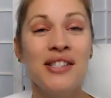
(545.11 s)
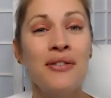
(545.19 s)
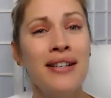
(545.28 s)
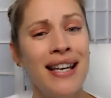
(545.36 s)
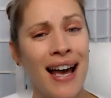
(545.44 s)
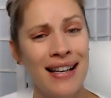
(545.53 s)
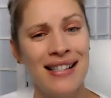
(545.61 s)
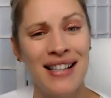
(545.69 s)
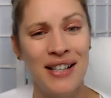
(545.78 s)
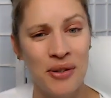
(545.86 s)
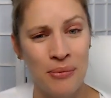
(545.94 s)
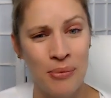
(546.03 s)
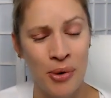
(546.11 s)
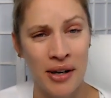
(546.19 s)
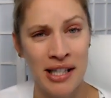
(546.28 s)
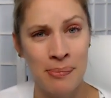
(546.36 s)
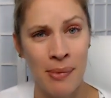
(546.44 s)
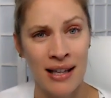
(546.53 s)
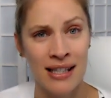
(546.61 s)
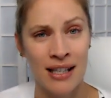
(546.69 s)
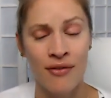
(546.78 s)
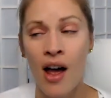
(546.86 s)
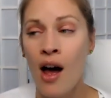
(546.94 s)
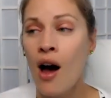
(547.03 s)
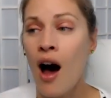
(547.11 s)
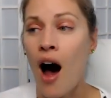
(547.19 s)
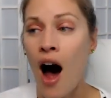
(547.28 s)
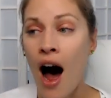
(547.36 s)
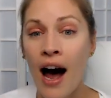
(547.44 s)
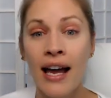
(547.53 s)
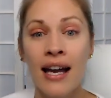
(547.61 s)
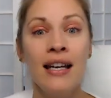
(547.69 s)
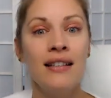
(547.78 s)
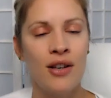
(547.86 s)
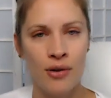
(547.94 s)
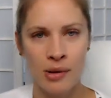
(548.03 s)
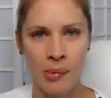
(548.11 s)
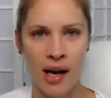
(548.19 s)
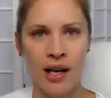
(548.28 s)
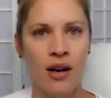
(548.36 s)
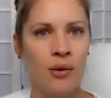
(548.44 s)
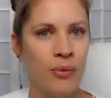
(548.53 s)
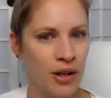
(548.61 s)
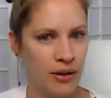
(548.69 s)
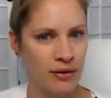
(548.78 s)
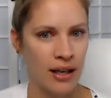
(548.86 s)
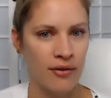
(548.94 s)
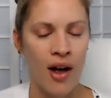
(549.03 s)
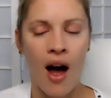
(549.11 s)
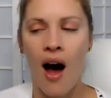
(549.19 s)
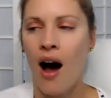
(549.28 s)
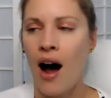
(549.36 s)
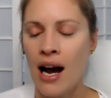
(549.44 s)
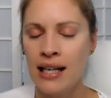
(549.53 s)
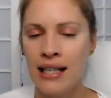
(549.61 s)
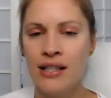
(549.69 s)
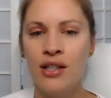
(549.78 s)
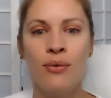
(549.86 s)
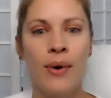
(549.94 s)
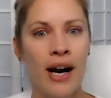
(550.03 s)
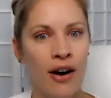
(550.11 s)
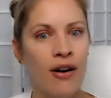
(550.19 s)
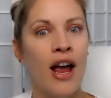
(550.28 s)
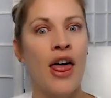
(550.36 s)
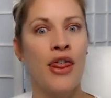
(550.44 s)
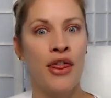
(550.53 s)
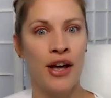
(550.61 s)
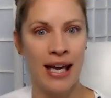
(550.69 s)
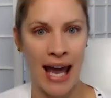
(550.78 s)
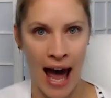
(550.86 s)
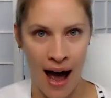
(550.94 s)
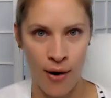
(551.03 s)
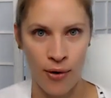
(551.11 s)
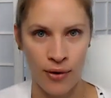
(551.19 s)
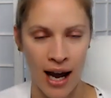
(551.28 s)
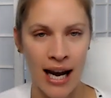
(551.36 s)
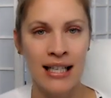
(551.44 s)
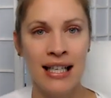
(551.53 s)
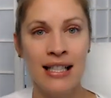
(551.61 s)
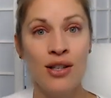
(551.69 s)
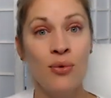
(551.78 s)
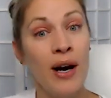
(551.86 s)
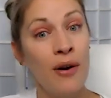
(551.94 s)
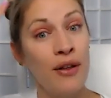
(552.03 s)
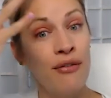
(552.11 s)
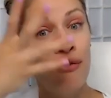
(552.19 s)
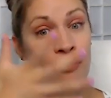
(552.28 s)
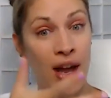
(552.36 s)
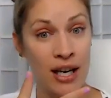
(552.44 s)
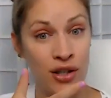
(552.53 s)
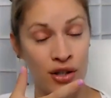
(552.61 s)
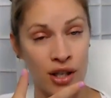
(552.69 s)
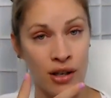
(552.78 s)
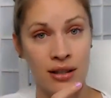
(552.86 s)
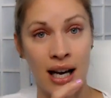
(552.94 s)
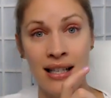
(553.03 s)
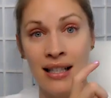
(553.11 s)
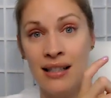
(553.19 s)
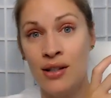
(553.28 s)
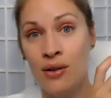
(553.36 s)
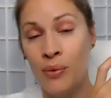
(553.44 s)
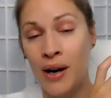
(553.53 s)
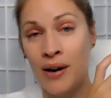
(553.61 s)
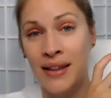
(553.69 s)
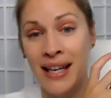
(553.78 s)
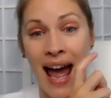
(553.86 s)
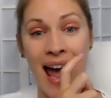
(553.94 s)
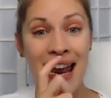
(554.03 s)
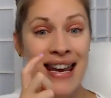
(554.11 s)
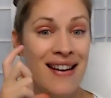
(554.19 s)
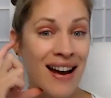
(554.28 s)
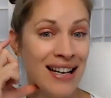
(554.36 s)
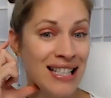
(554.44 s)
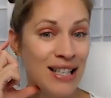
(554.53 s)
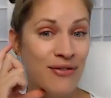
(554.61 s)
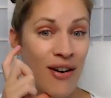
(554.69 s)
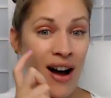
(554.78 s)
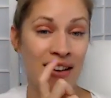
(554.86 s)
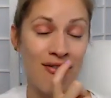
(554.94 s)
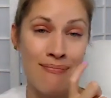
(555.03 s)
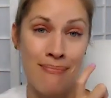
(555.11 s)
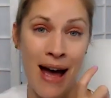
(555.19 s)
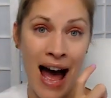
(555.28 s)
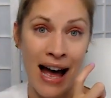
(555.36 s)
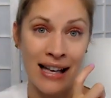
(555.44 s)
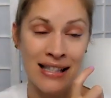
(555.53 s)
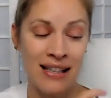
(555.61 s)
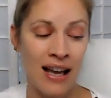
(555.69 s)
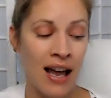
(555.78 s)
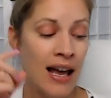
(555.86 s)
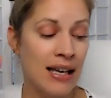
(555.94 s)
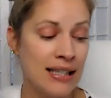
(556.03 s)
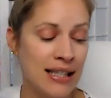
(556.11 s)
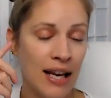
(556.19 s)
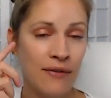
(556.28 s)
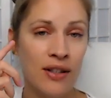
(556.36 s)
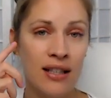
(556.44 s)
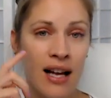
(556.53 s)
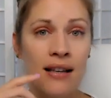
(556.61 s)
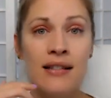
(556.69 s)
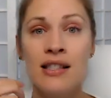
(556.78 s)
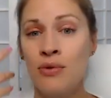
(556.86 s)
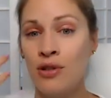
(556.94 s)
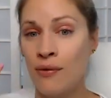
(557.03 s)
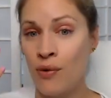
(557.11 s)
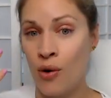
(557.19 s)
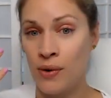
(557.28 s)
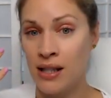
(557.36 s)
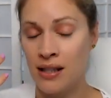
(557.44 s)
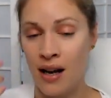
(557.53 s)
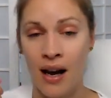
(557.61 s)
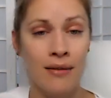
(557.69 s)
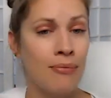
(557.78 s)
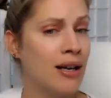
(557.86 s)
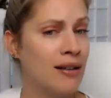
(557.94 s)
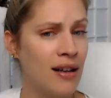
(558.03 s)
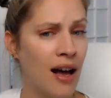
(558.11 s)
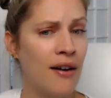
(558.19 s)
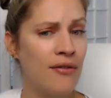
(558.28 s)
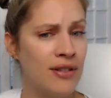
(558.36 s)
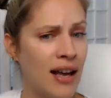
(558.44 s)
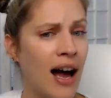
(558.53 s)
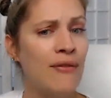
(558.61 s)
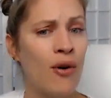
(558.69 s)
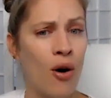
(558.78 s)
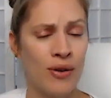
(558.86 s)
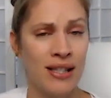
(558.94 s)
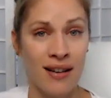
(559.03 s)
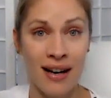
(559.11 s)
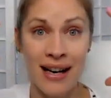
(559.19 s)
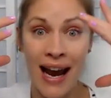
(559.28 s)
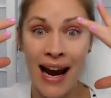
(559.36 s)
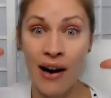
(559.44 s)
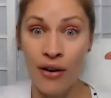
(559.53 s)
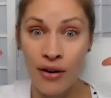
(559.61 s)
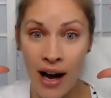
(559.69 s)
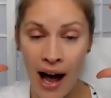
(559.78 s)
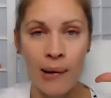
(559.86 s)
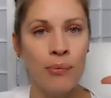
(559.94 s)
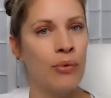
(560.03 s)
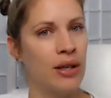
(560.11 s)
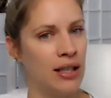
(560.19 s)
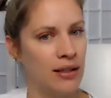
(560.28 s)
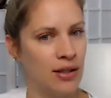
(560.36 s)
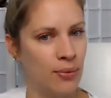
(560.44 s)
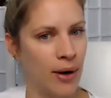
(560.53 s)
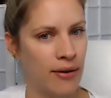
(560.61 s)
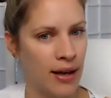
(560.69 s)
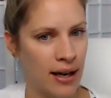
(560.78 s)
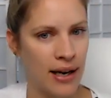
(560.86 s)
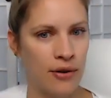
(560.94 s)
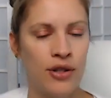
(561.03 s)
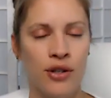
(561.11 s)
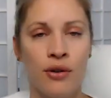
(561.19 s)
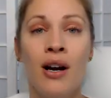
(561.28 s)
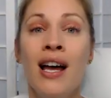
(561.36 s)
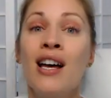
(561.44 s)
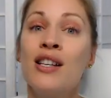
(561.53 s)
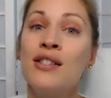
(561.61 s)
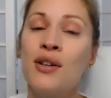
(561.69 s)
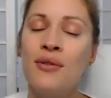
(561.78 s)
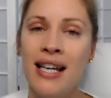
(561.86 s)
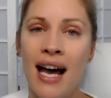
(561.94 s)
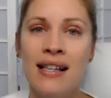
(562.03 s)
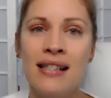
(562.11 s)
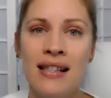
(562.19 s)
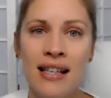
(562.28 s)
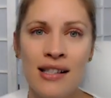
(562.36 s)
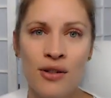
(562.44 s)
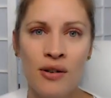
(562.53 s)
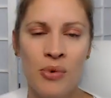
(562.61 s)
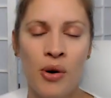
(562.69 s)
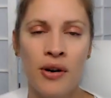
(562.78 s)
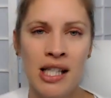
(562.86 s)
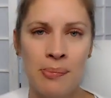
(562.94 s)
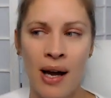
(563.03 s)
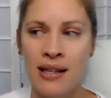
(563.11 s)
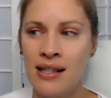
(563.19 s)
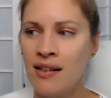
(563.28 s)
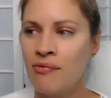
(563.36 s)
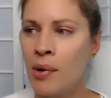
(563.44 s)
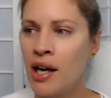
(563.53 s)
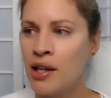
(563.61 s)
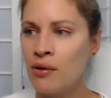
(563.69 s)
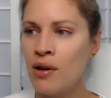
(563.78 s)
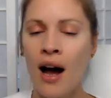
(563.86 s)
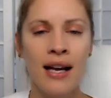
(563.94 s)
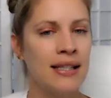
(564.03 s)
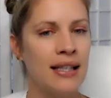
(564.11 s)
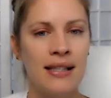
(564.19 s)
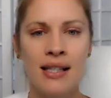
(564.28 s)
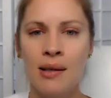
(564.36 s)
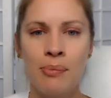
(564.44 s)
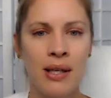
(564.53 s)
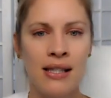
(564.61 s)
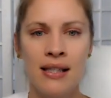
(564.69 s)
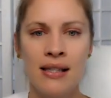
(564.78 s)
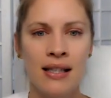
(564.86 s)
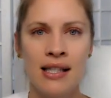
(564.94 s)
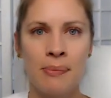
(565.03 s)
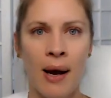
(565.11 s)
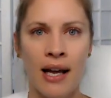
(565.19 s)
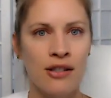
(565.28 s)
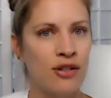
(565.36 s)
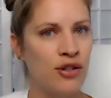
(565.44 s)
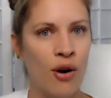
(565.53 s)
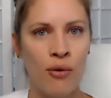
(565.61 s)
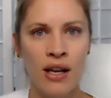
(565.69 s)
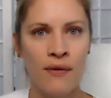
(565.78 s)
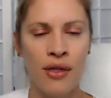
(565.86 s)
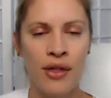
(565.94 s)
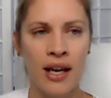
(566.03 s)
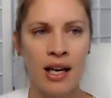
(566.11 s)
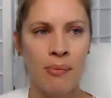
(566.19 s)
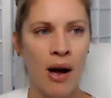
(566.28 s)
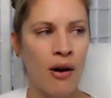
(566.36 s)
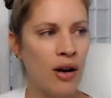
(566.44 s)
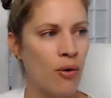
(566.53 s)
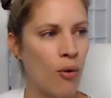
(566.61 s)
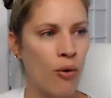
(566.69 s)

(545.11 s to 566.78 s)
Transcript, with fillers: So yes, things are more expensive. I, you know, depending on where you live. I need to wear the gown. I need to wear the face shield. I need to wear the N95 mask. Safety glasses, which I've always done. Gloves, I've always done. Hair cap, we need to wear that now too. So, yes, things are more expensive, but you guys, it's a business expense. Don't even think about it.